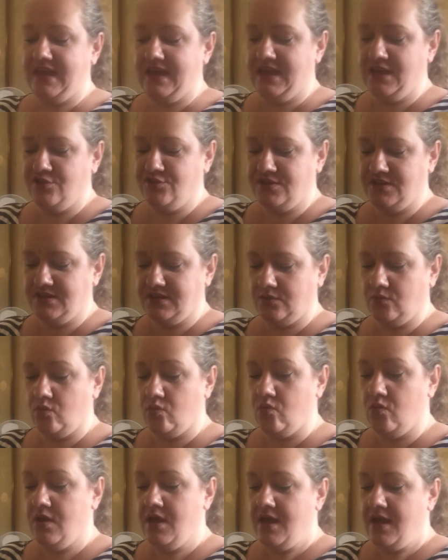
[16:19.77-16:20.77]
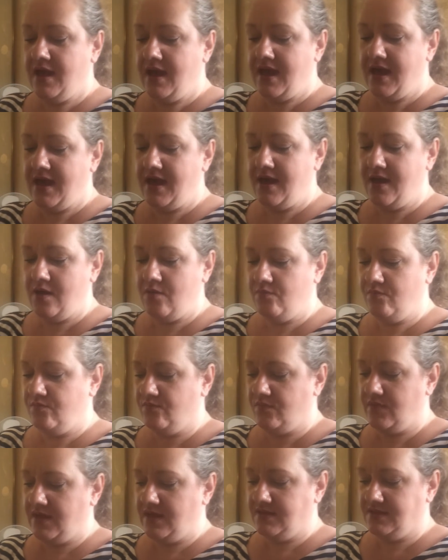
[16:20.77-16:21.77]
ages ago.
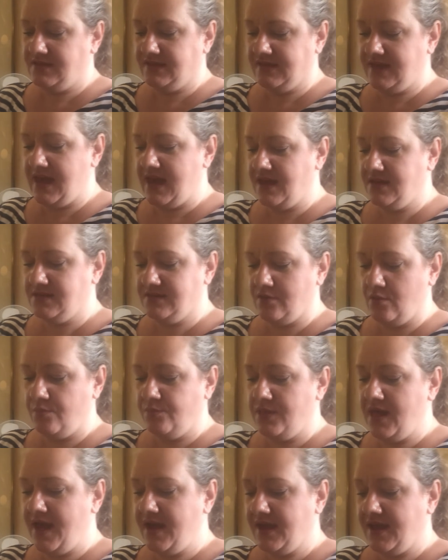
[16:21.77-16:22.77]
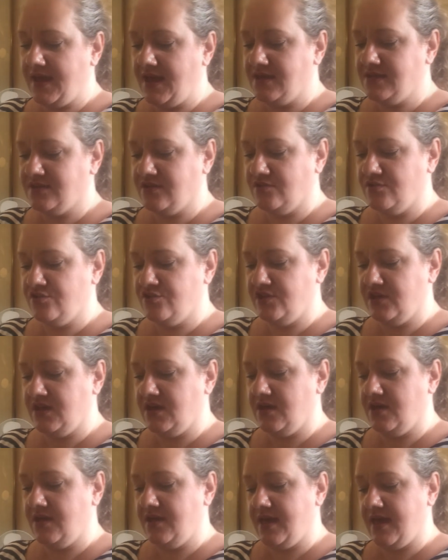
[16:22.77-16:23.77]
It's castor, black castor and
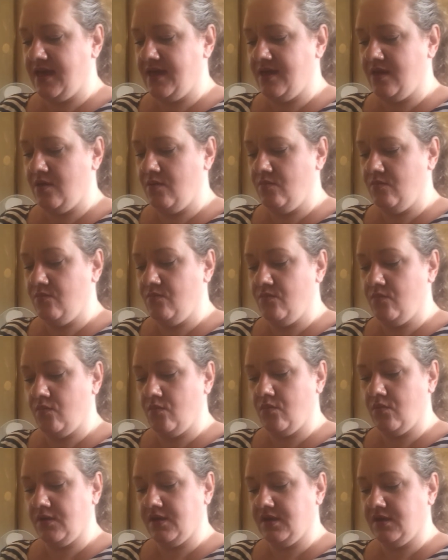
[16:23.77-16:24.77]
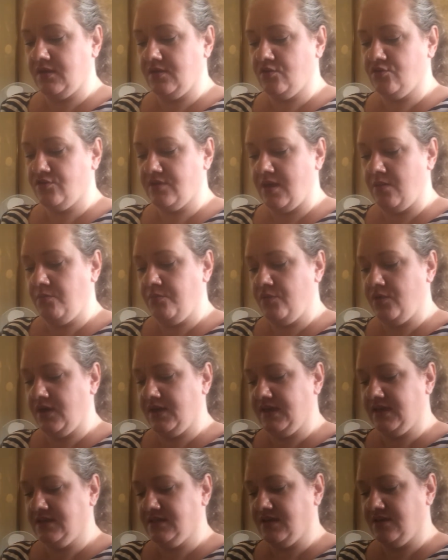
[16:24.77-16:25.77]
shea shampoo and
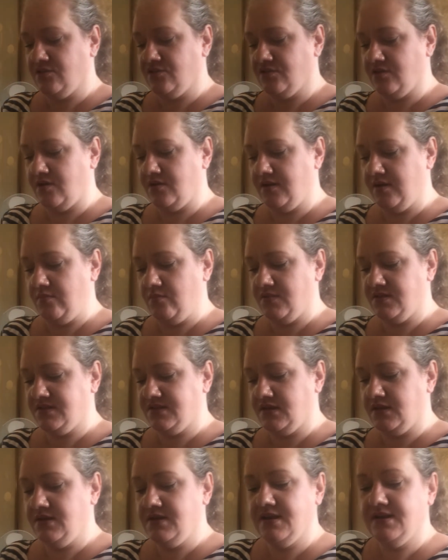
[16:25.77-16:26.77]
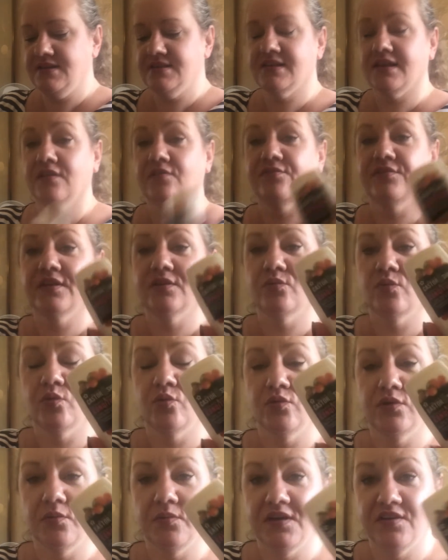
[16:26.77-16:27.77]
conditioner. Now my son and his girlfriend were
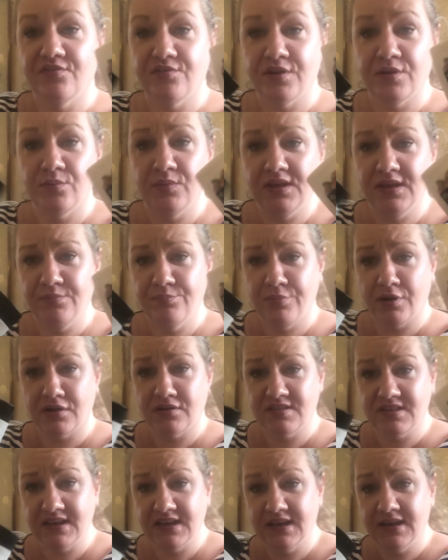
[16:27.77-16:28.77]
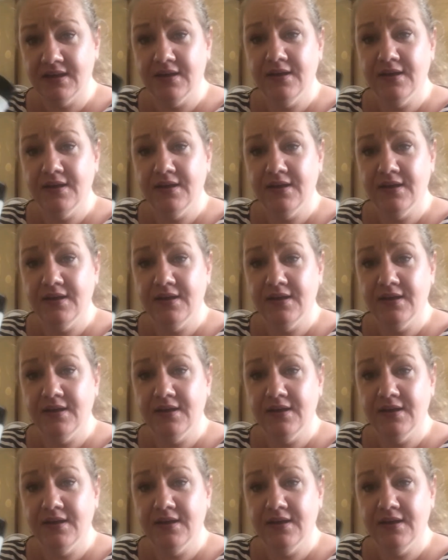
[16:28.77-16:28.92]
going away for a wee birthday